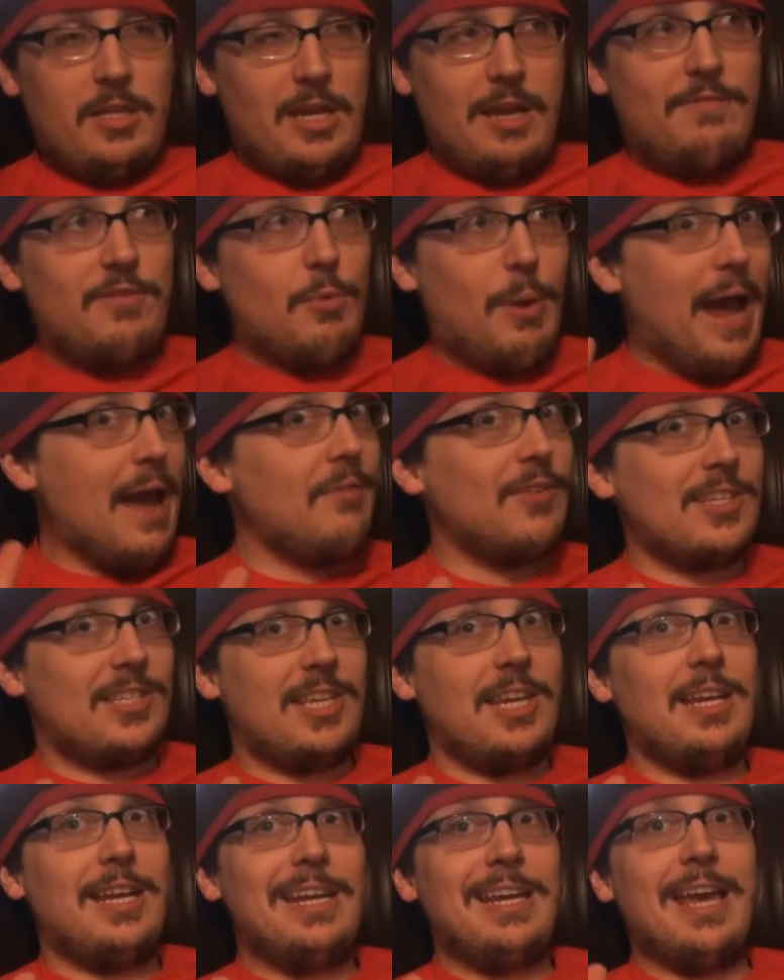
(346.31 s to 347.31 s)
If you haven't
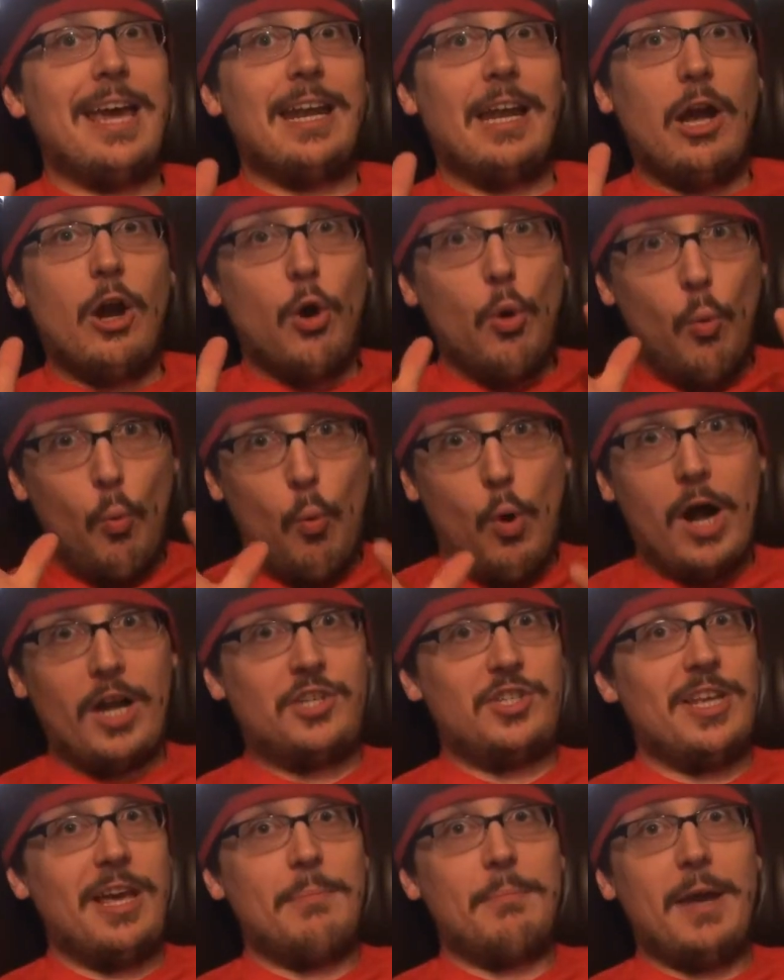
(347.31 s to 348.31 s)
seen it yet,
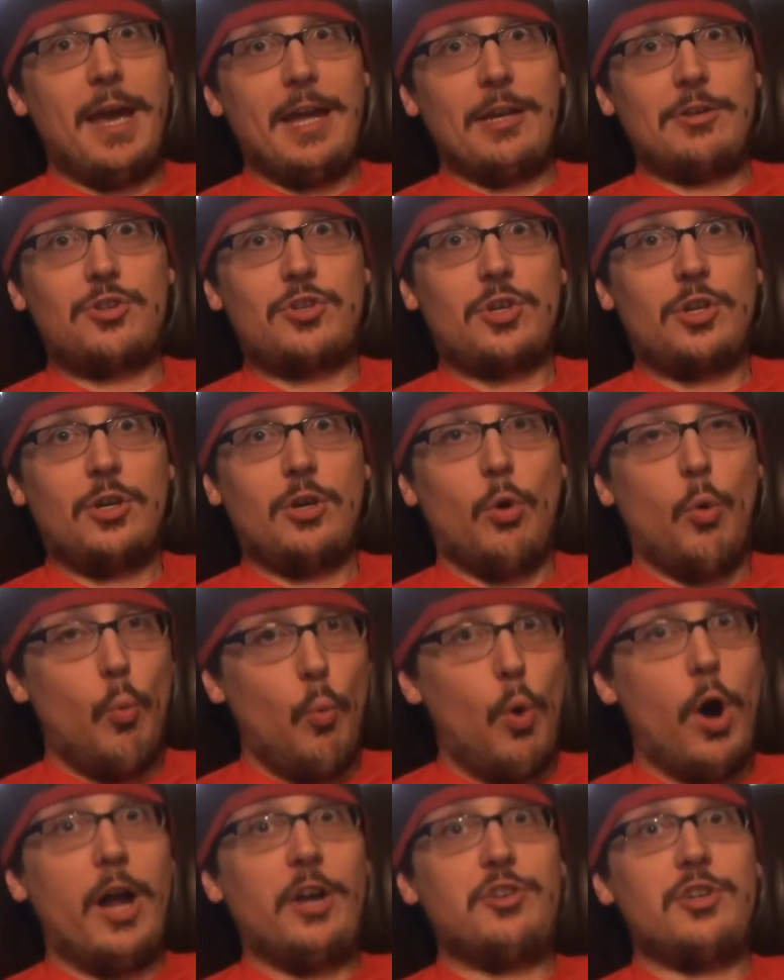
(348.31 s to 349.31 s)
watch that match.
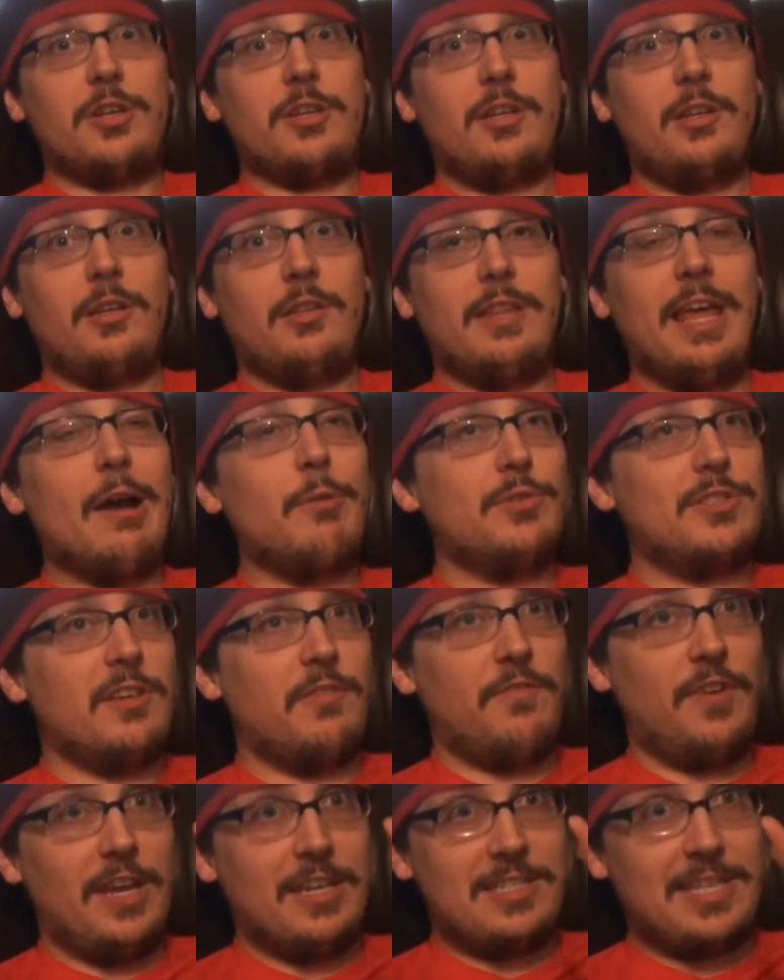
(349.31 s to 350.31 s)
Watch it. That was a
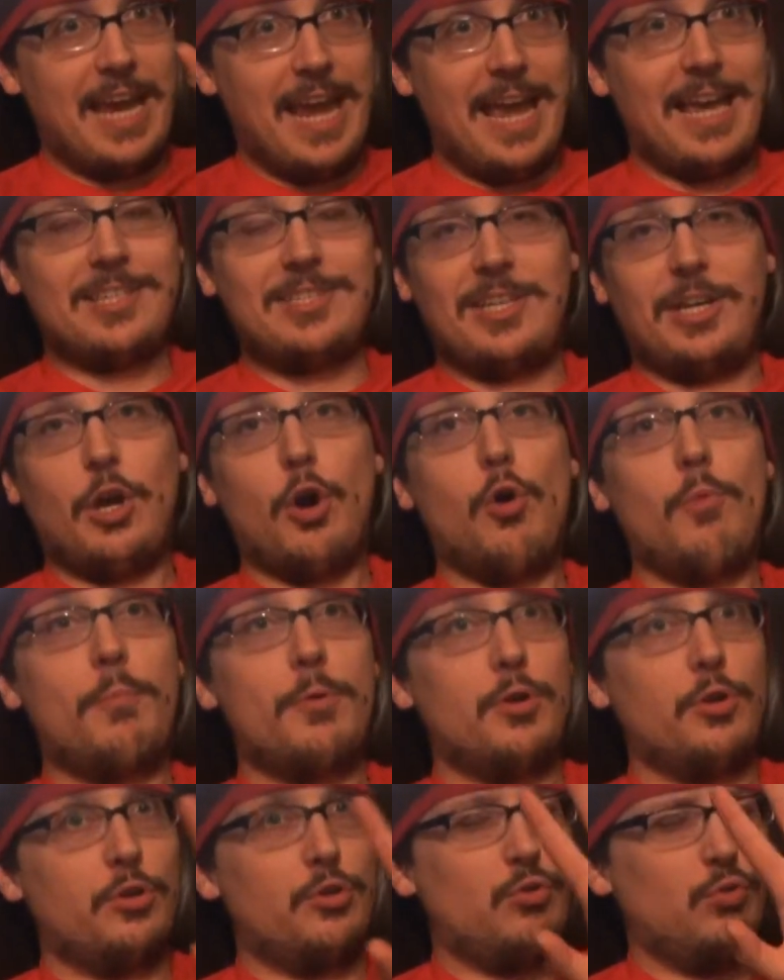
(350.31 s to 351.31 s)
fantastic
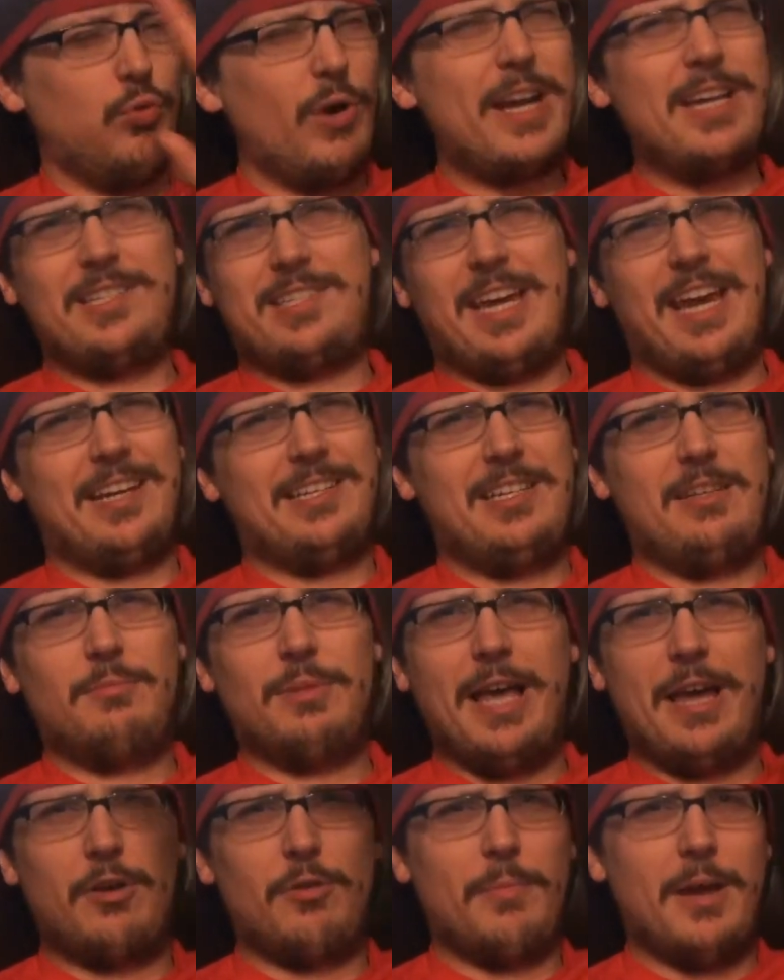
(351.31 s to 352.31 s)
opener. Great tag team
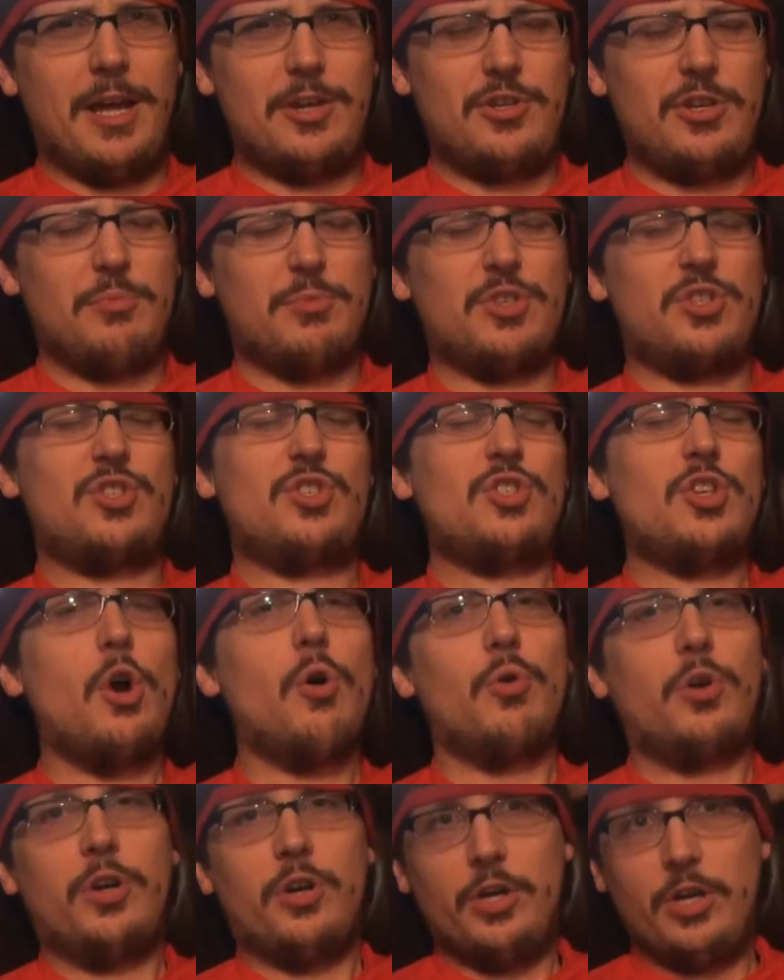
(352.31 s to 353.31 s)
ladder match. It was
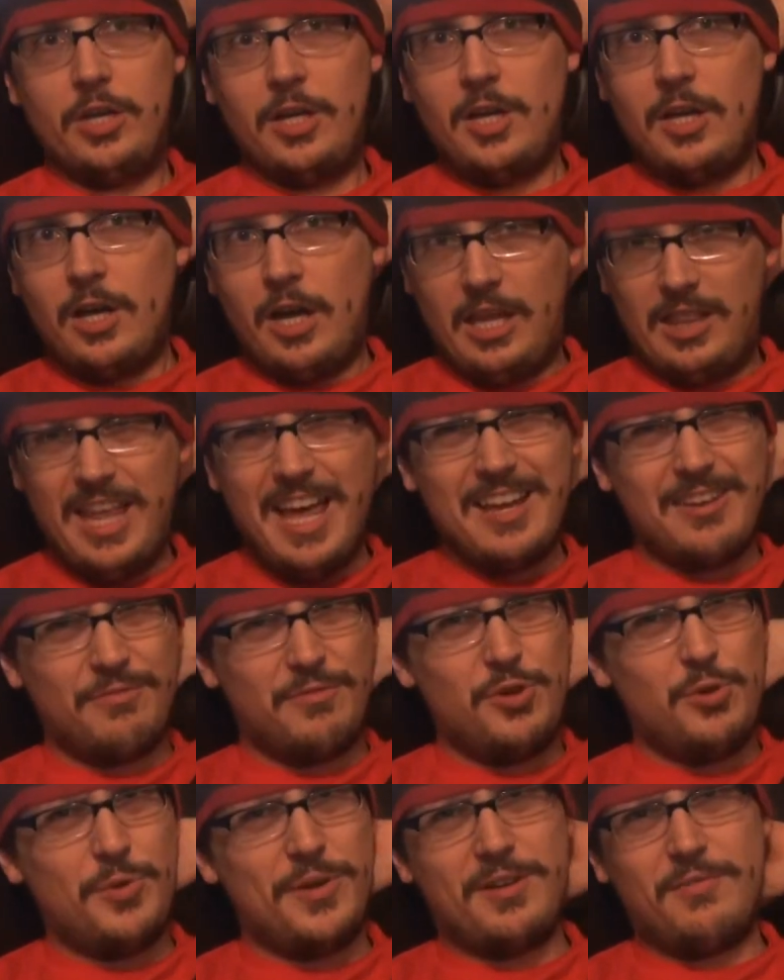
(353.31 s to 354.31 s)
so good. A lot of
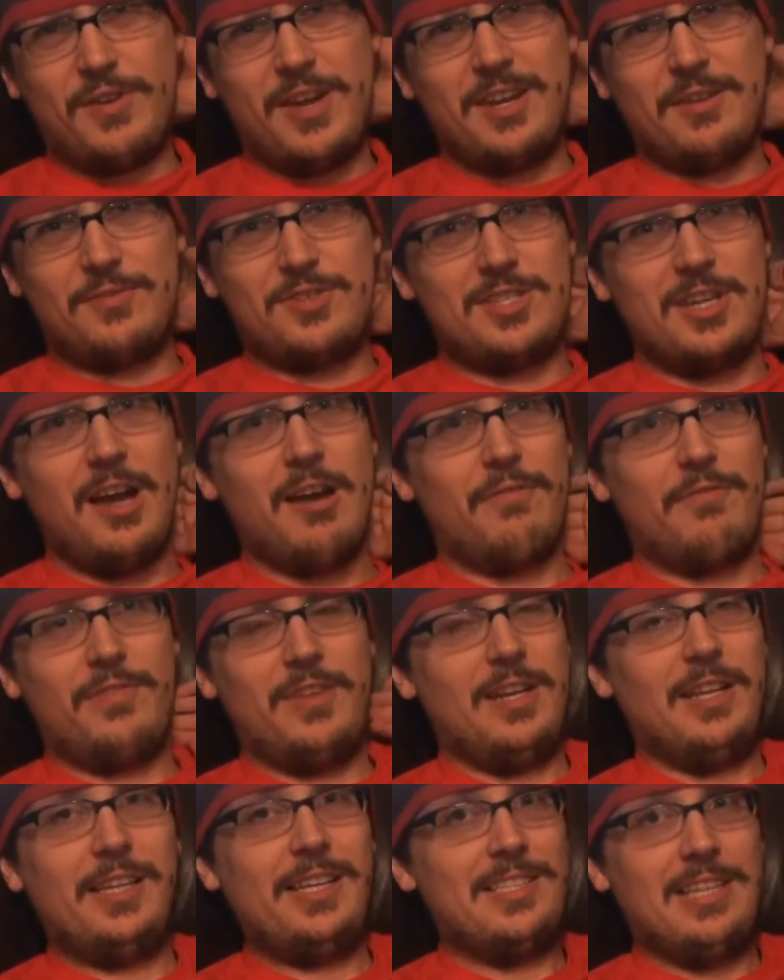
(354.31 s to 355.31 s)
new innovative stuff
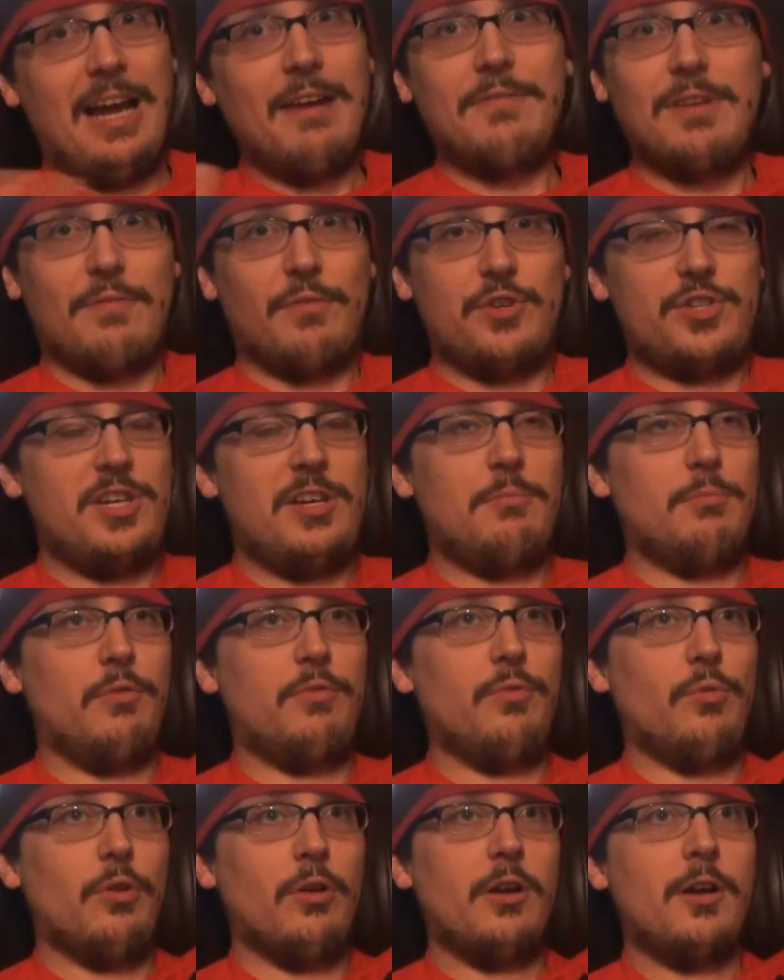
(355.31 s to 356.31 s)
that at least I've never seen
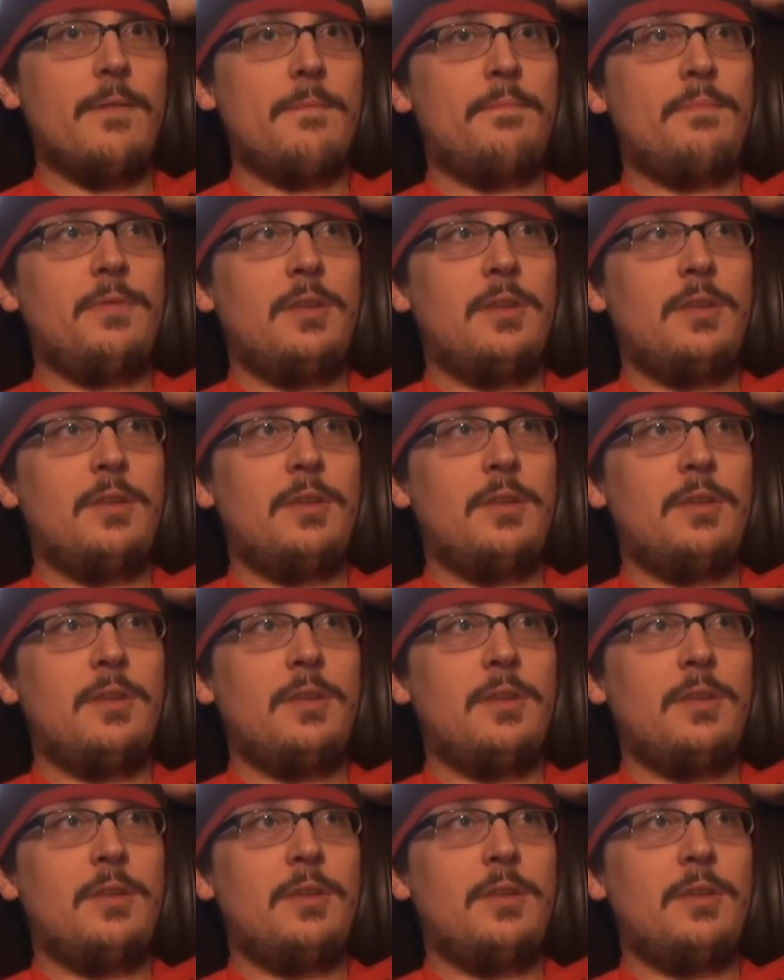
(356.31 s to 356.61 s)
before.